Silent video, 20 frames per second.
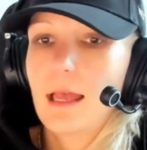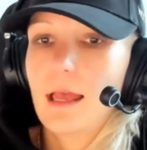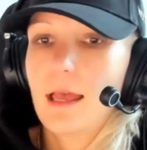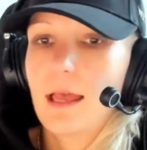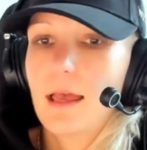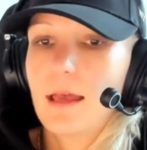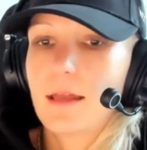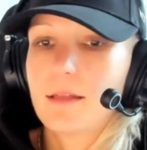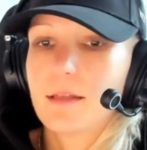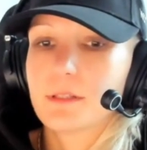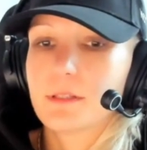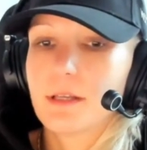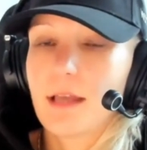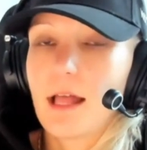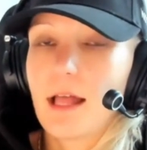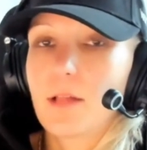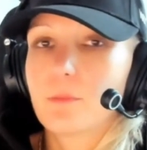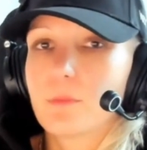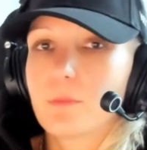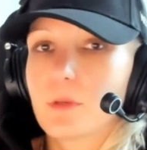and
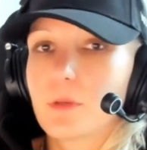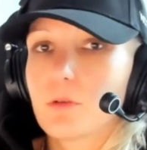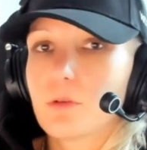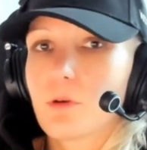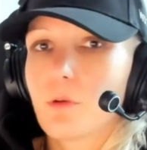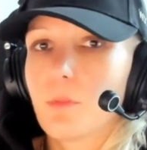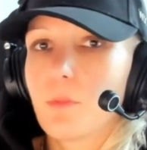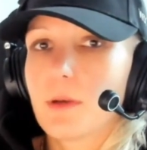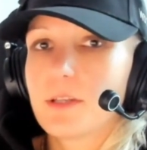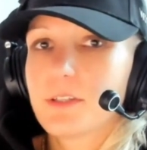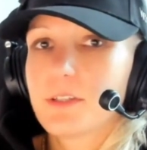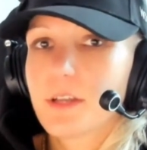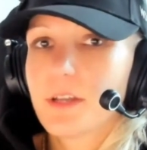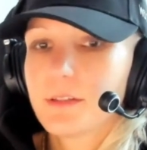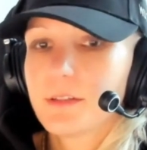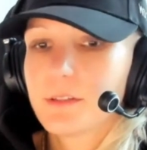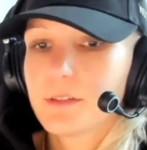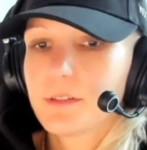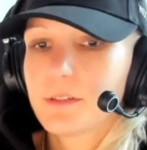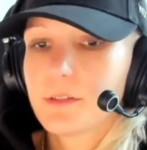help me grow my
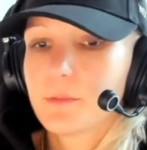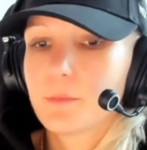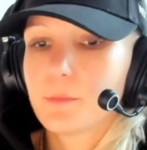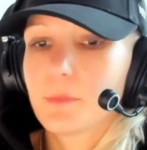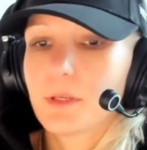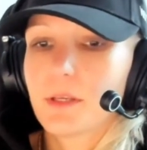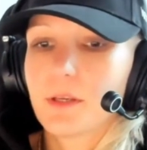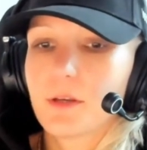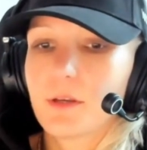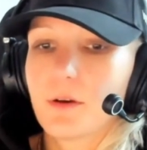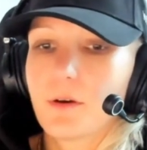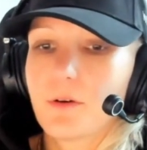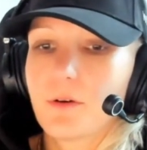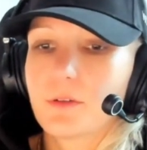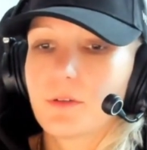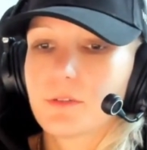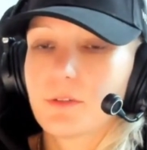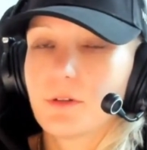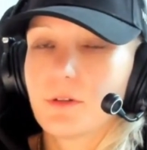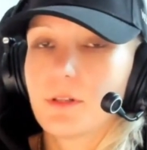channel,
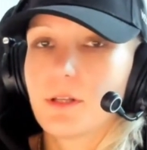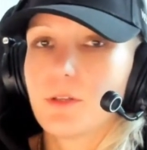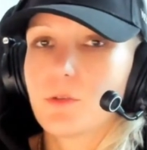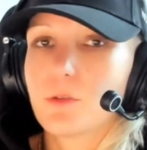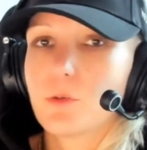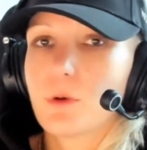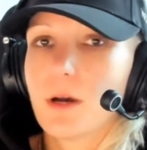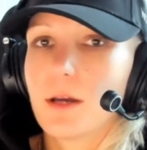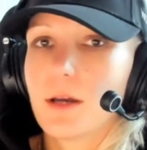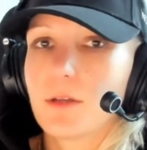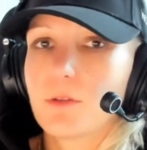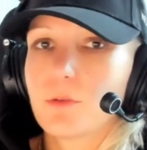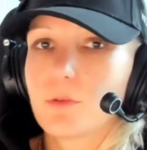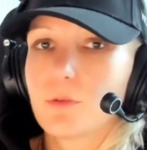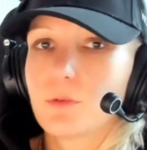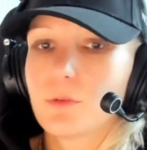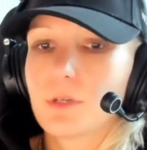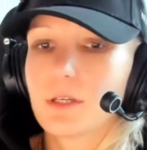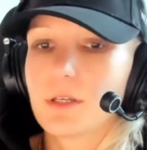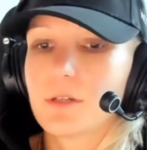because all I
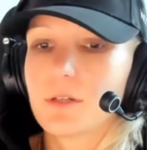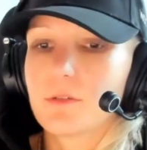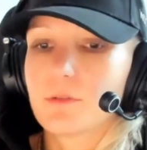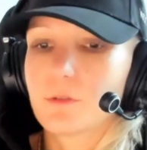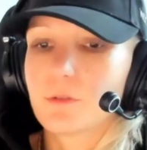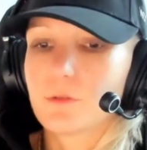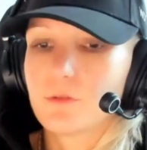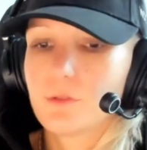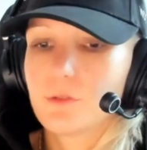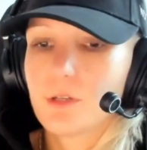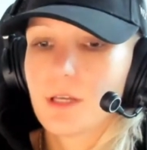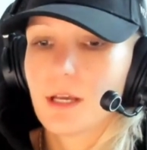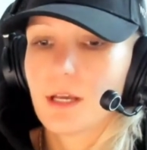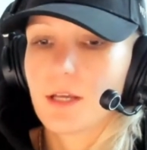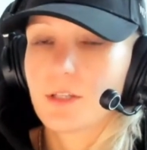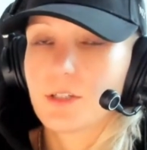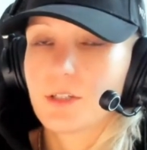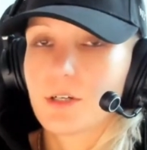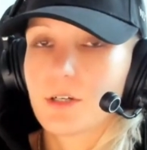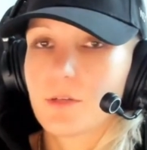do here for free.
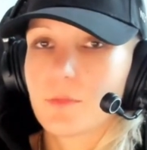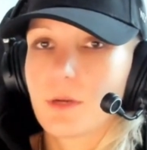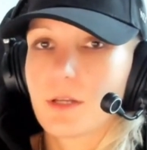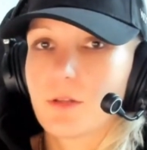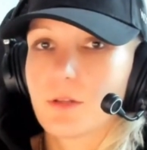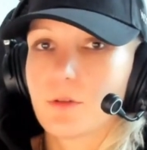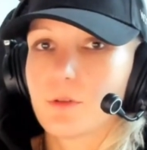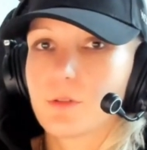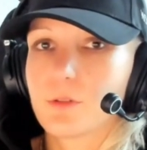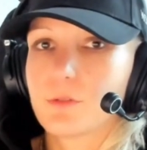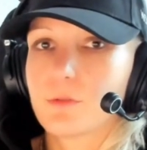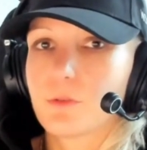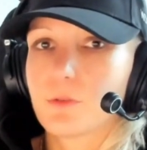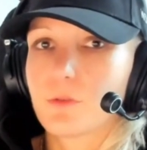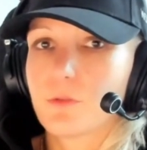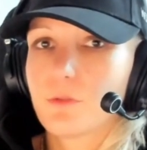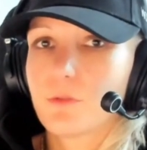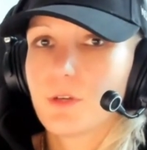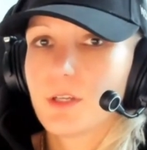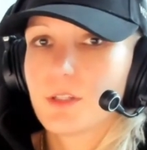I share my knowledge for
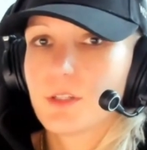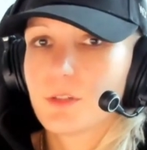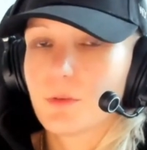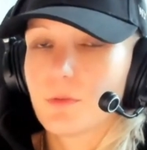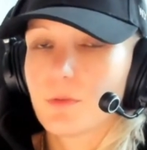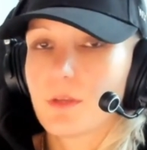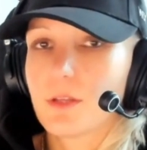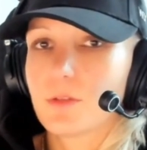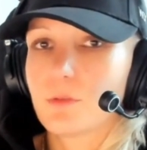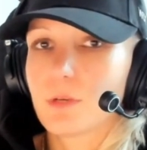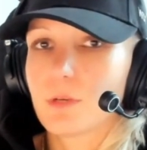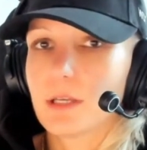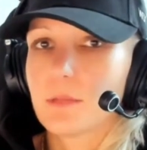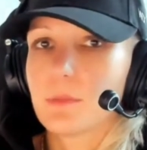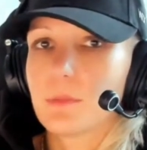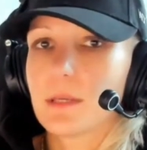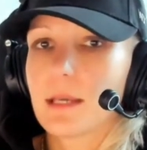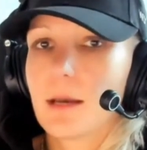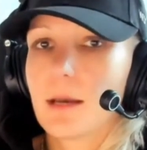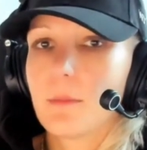free so that you can
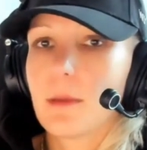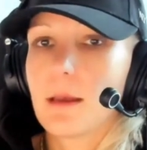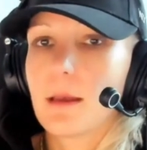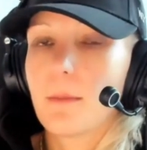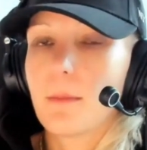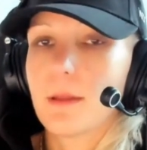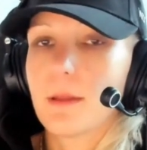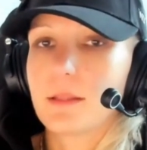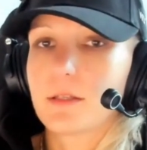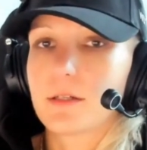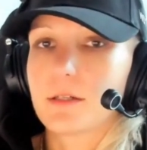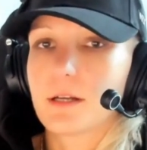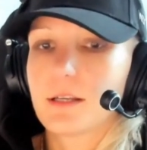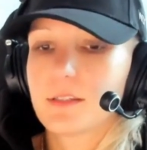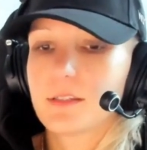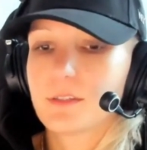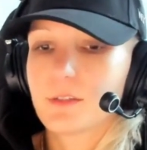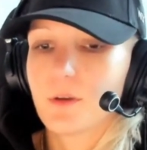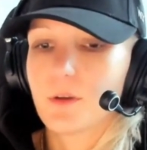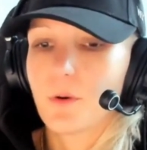become a better
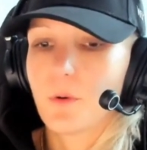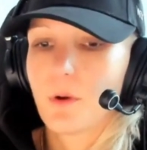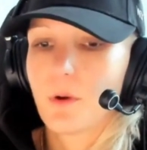SEO.